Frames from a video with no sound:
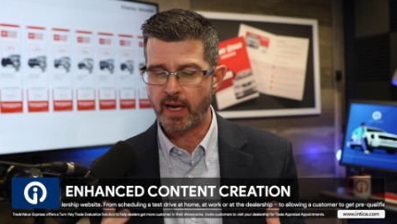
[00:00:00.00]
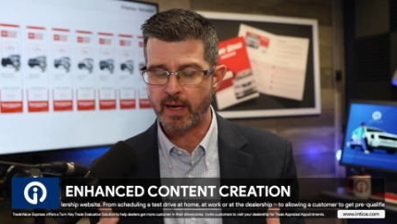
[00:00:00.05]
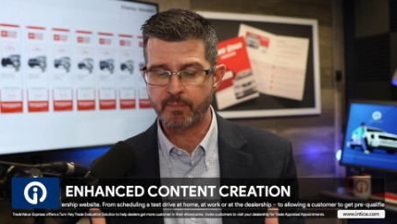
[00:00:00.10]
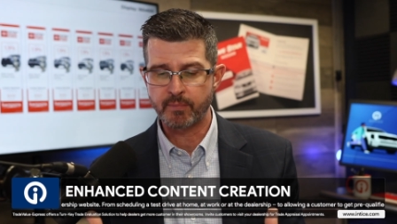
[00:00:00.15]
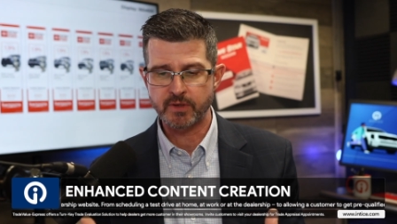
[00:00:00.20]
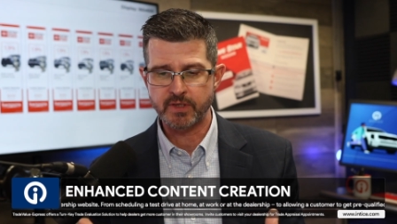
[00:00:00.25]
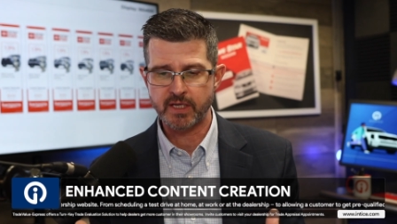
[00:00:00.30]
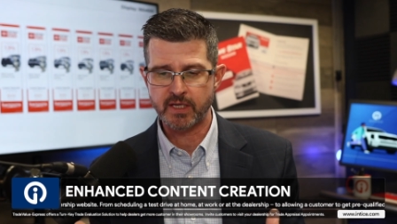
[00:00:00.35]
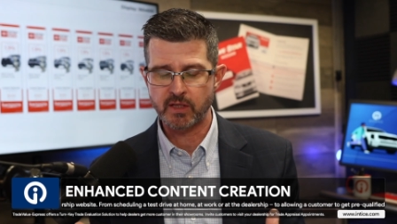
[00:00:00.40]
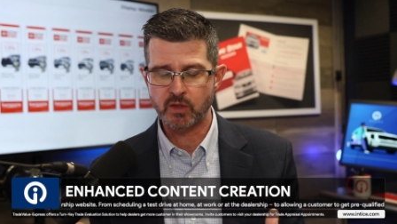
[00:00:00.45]
a
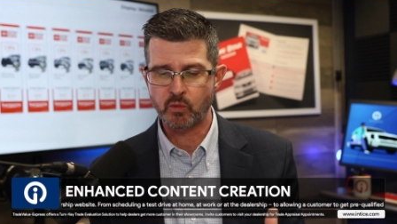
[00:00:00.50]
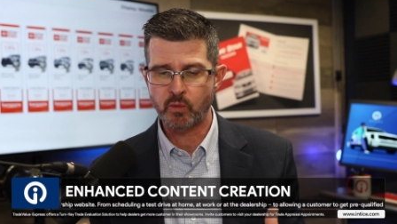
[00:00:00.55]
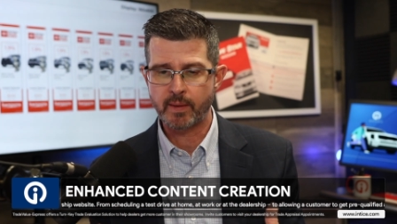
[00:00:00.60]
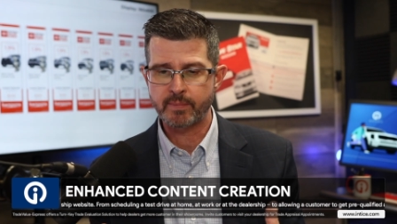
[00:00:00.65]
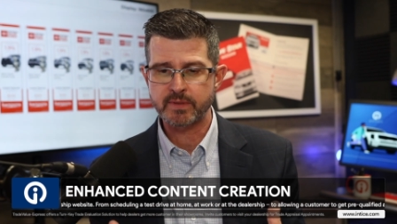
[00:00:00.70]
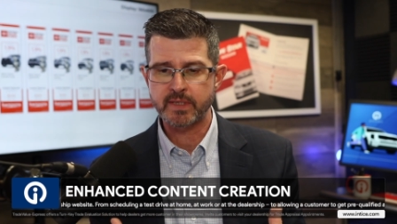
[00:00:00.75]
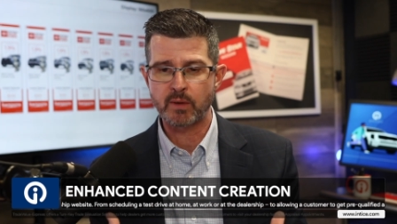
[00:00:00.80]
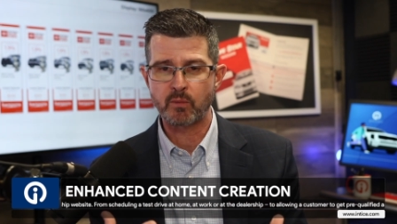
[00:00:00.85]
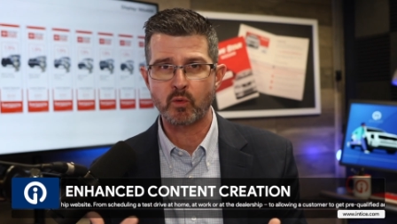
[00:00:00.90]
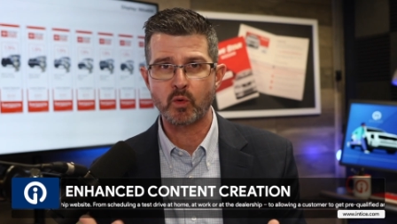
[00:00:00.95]
particular
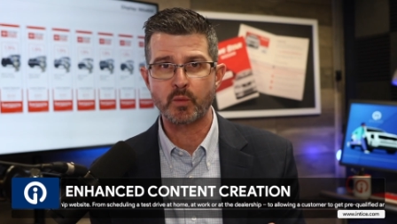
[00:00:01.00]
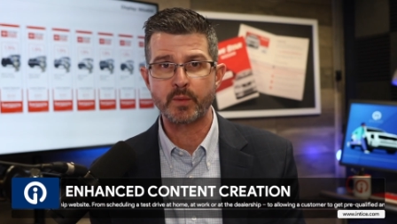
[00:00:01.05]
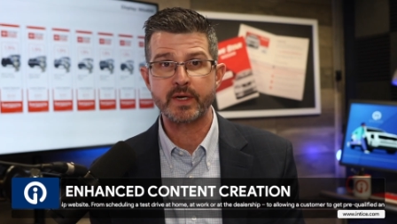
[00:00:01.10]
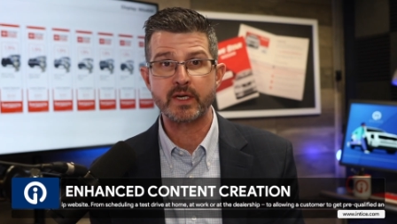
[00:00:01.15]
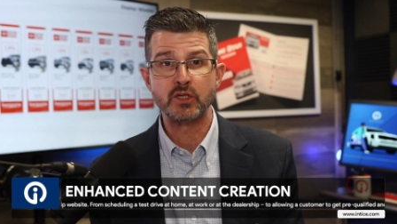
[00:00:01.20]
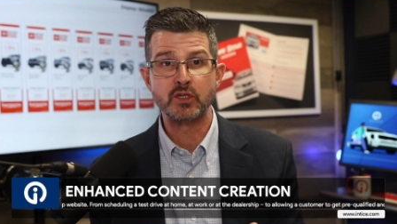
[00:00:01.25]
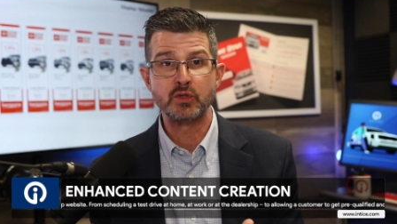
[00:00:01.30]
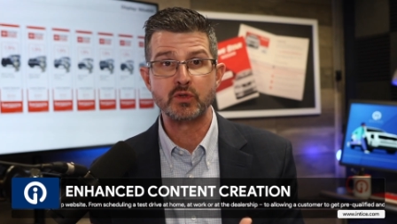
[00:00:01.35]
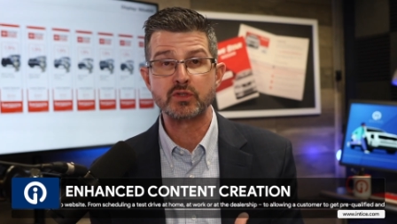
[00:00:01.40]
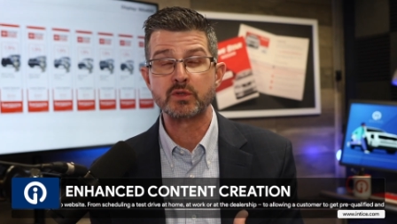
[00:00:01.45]
website where we
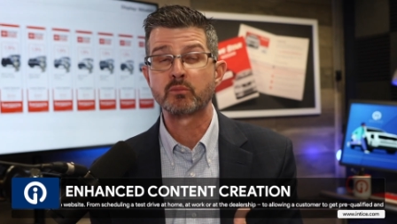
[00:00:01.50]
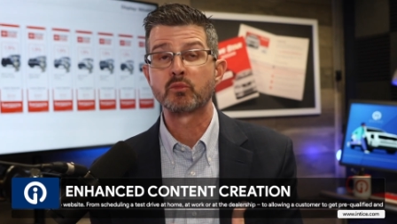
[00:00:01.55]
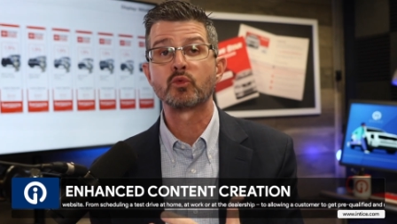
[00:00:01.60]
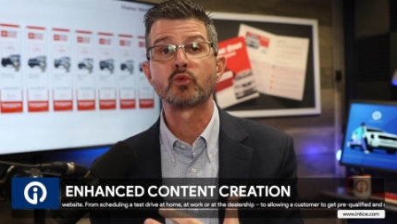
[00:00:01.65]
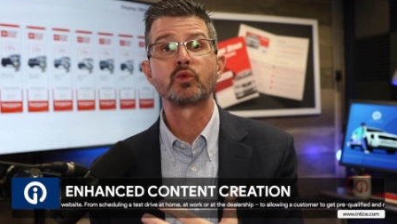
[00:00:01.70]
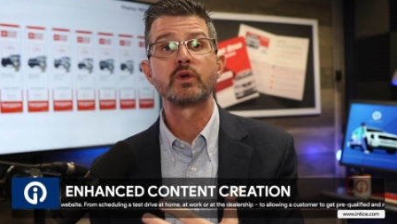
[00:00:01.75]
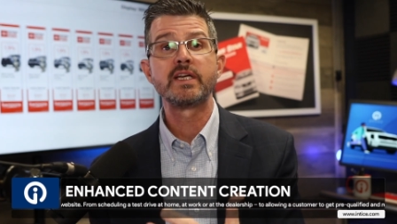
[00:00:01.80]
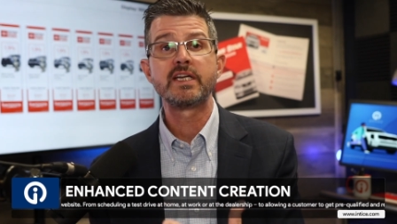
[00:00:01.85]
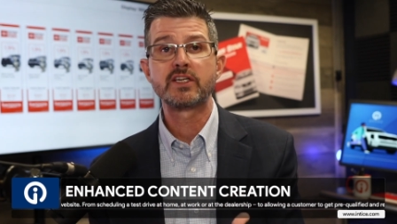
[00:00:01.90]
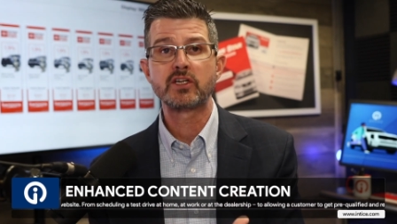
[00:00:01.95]
can do
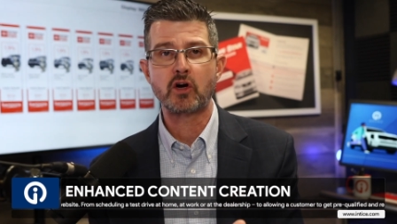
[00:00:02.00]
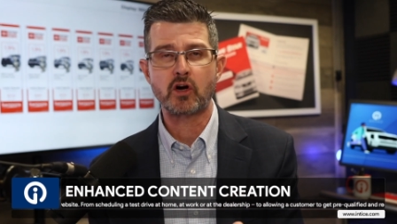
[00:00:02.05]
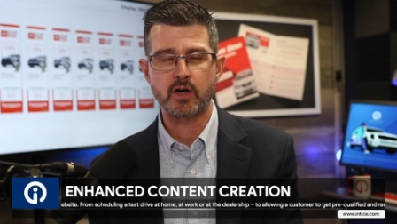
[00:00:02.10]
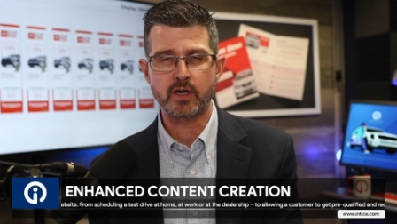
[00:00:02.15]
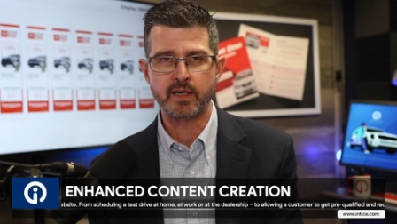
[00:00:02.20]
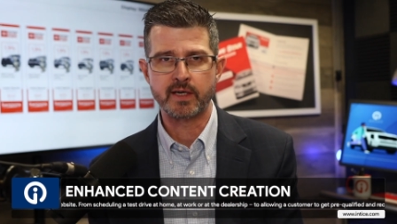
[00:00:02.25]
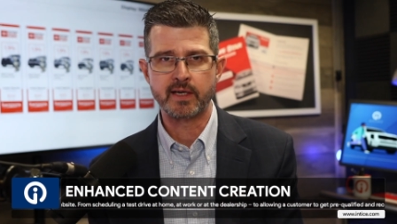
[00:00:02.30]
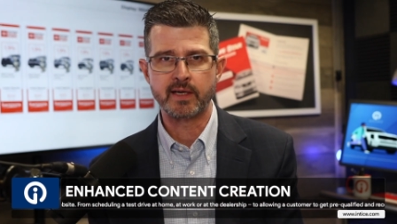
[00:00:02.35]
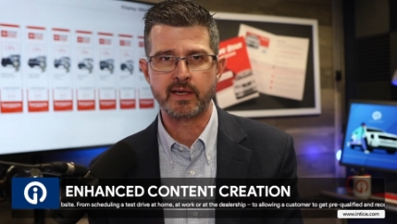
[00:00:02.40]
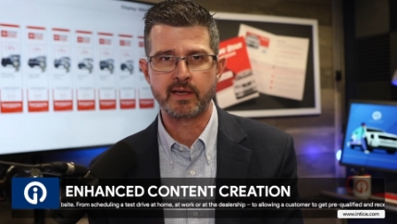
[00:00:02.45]
some
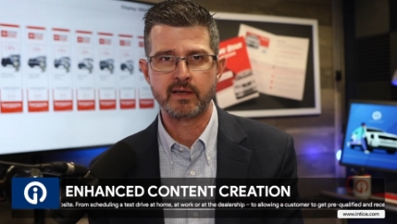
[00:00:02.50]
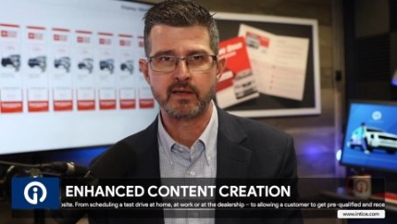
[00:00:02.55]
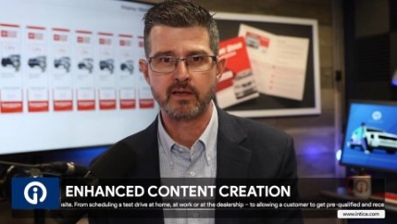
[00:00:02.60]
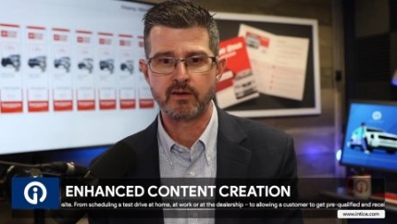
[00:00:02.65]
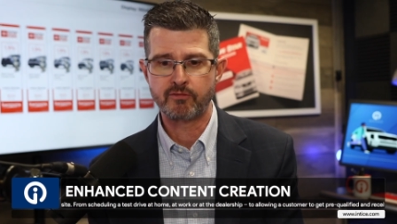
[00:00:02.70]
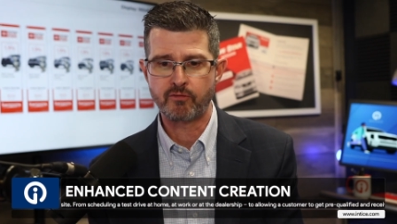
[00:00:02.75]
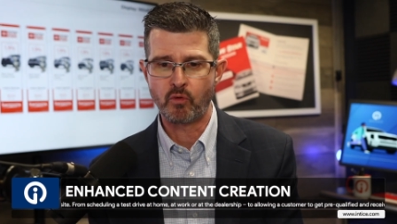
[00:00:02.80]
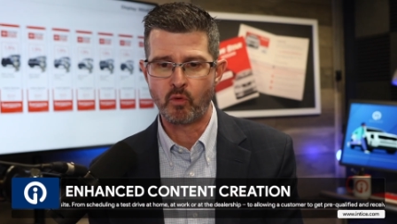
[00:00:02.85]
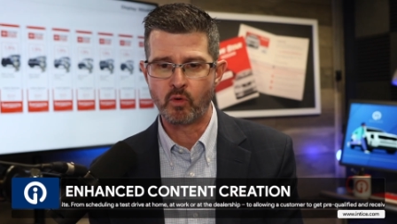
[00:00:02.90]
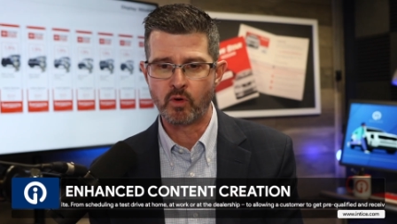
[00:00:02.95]
retargeting
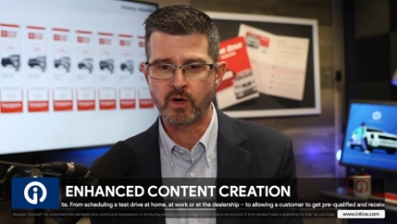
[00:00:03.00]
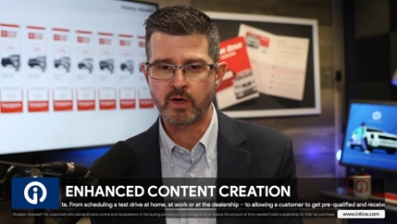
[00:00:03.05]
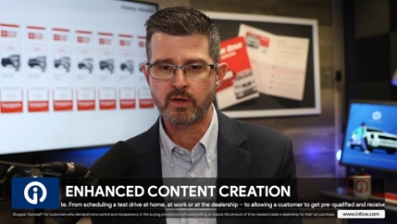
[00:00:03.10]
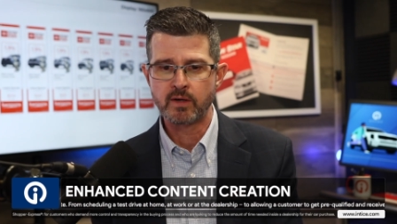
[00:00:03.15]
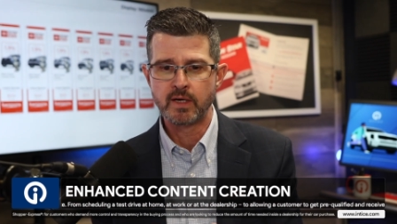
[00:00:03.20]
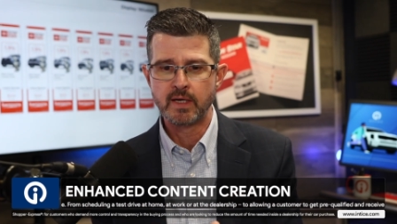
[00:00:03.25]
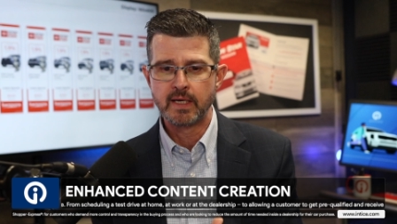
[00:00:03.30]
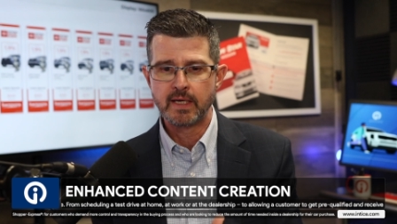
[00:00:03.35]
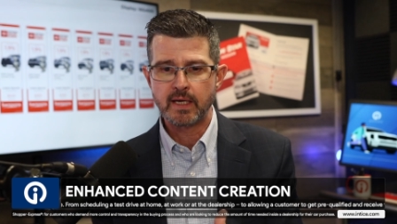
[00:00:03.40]
for,